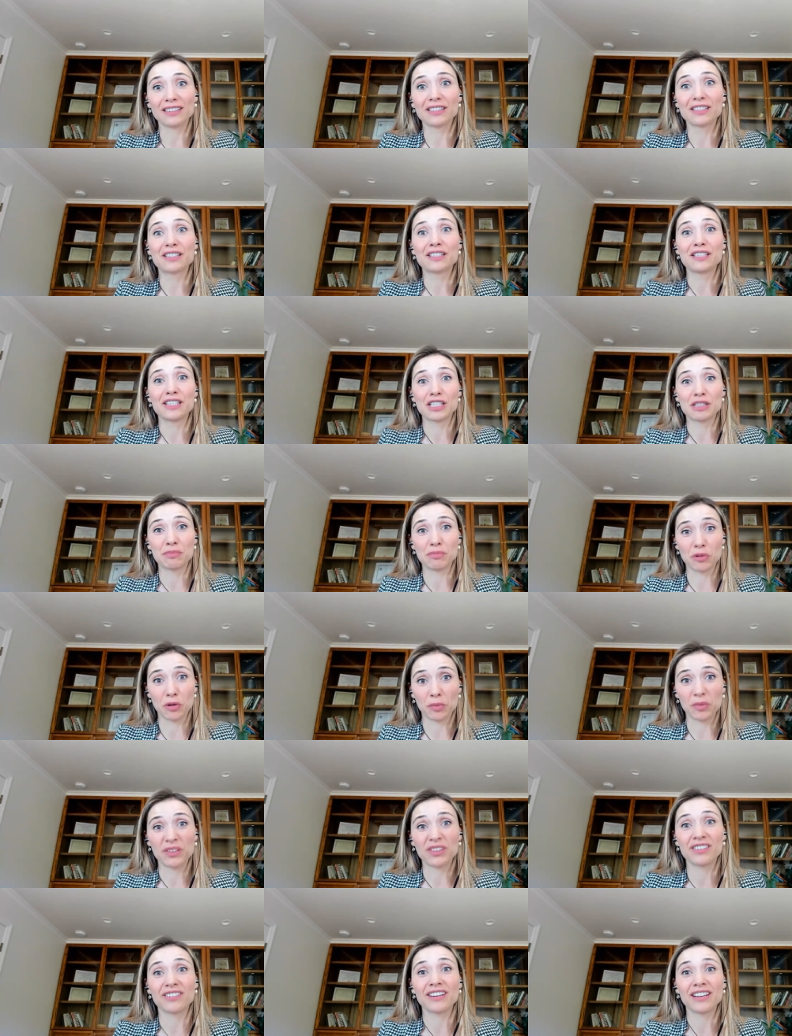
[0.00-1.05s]
sees
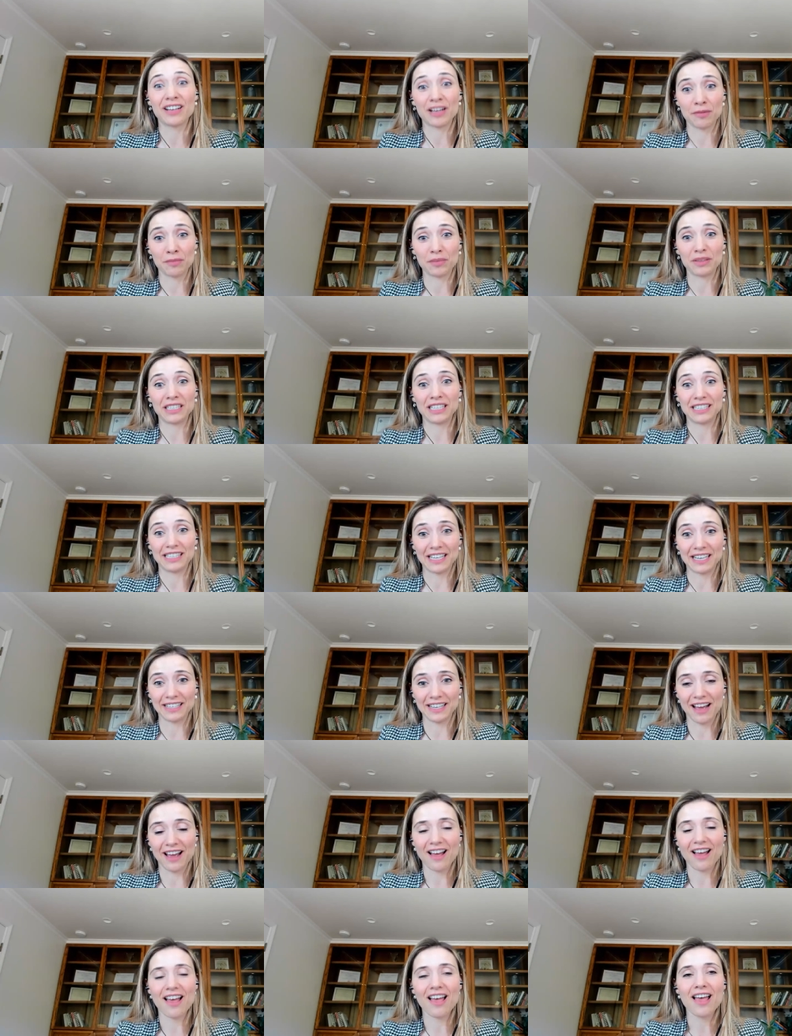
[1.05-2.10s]
proprietary company
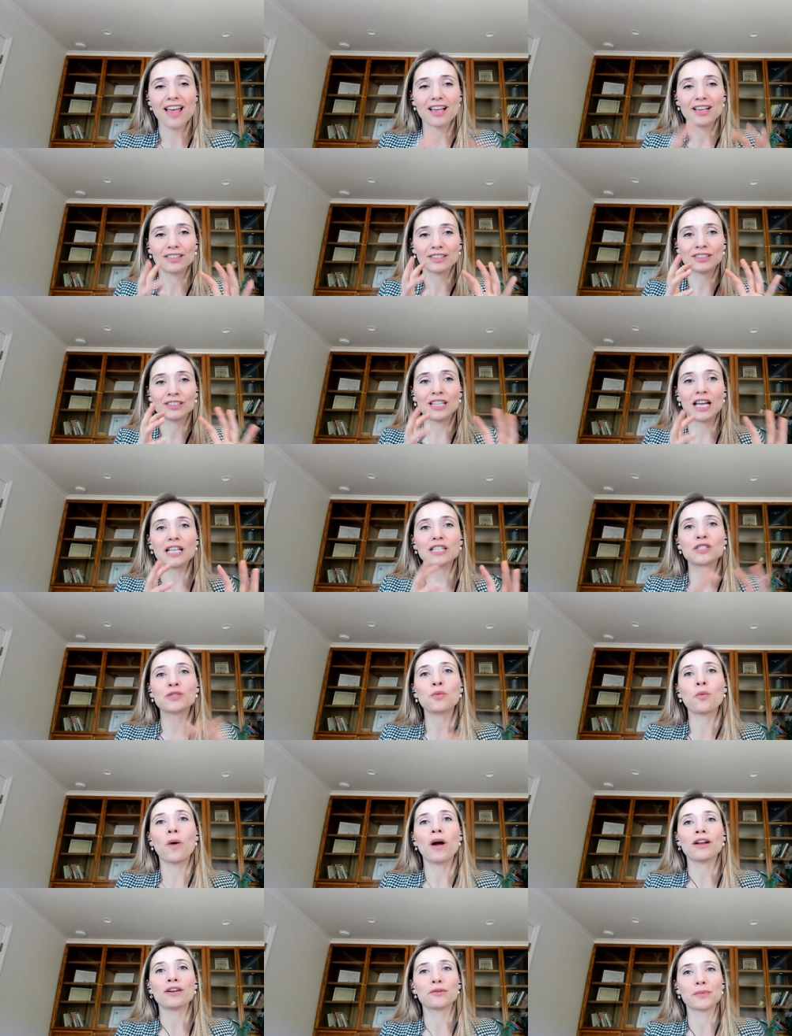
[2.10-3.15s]
data. So that's
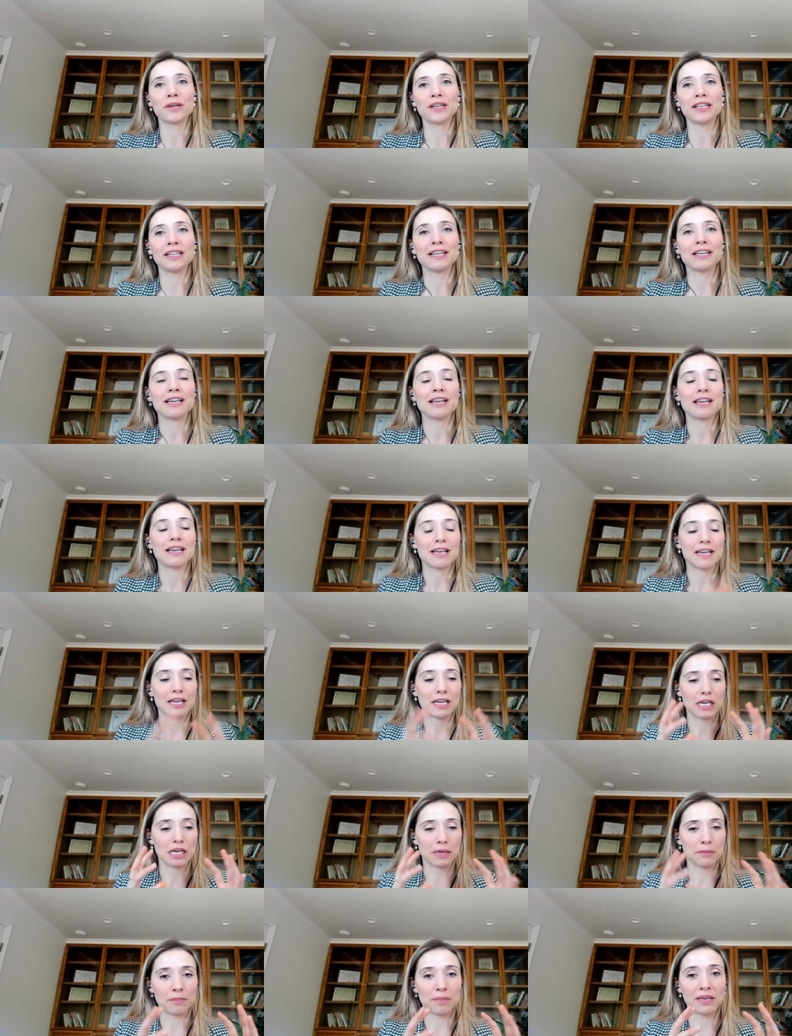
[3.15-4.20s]
one really
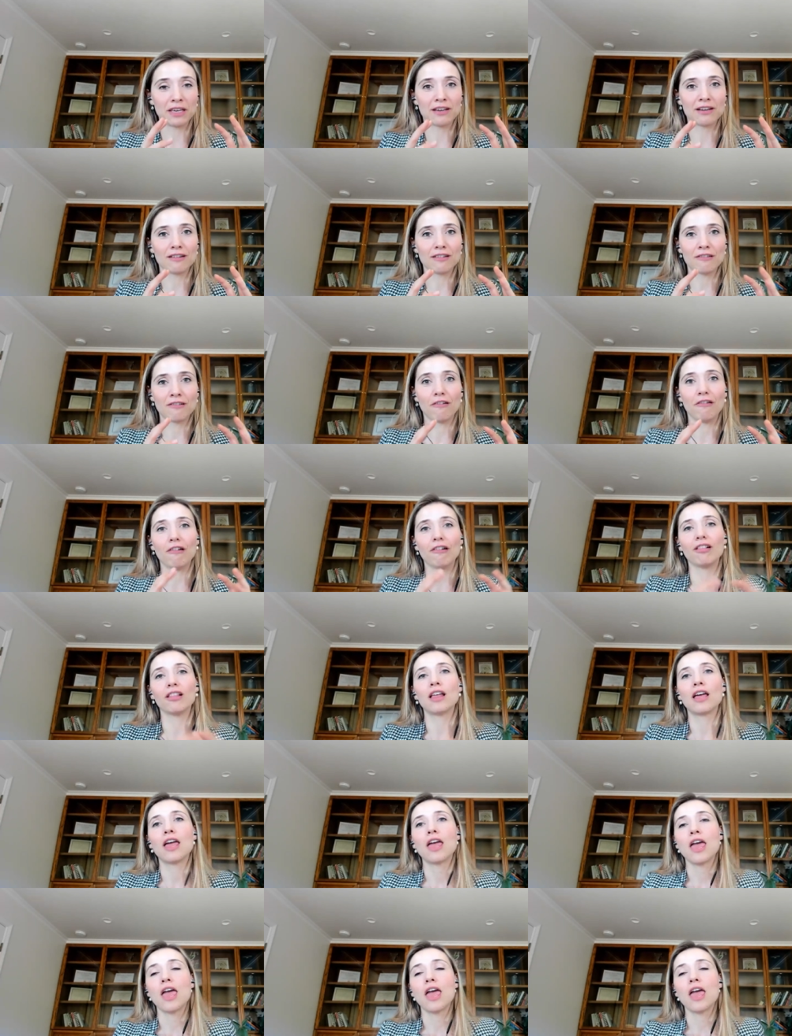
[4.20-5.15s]
big goal.